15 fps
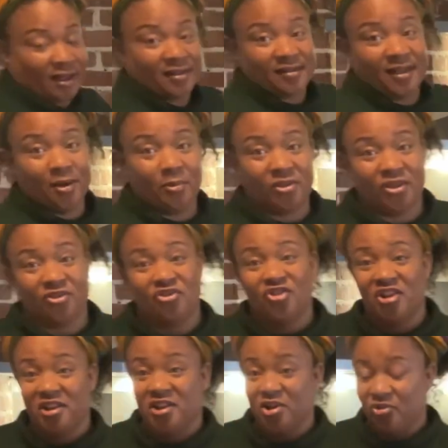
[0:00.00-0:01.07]
I said, with this
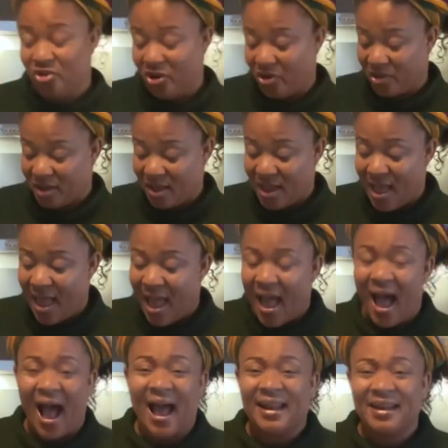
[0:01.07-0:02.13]
Genio turkey,
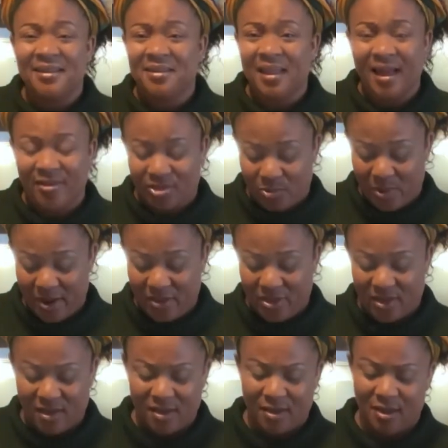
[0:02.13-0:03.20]
I didn't like the way
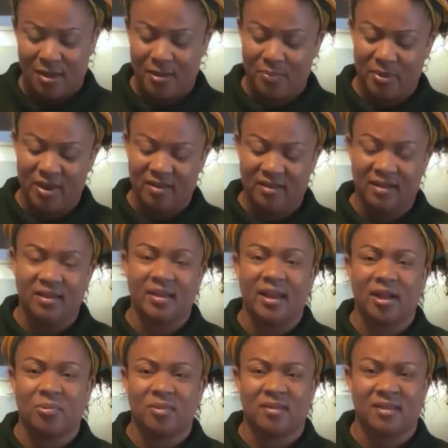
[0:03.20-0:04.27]
the piece of the
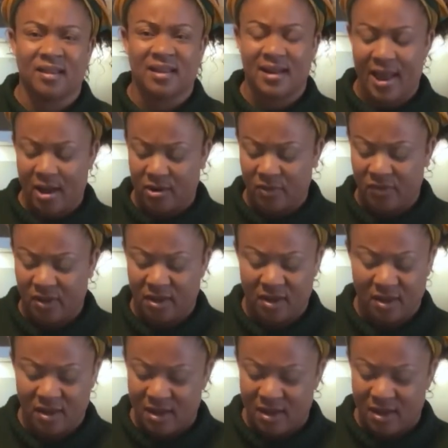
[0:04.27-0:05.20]
neck was sticking out of it.